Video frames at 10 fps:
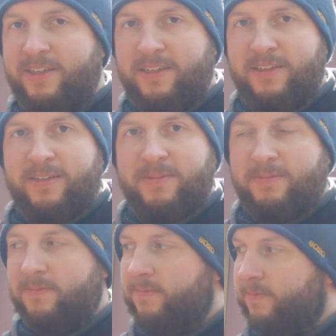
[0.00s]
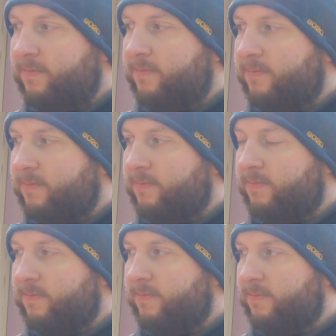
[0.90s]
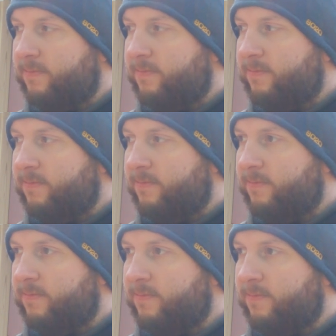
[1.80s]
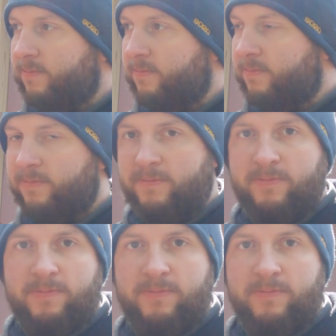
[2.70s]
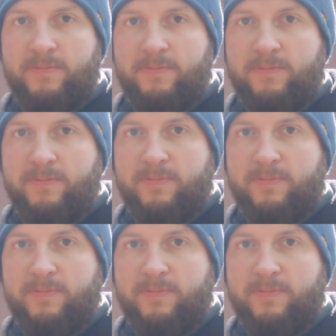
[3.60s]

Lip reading: The person shown says nothing.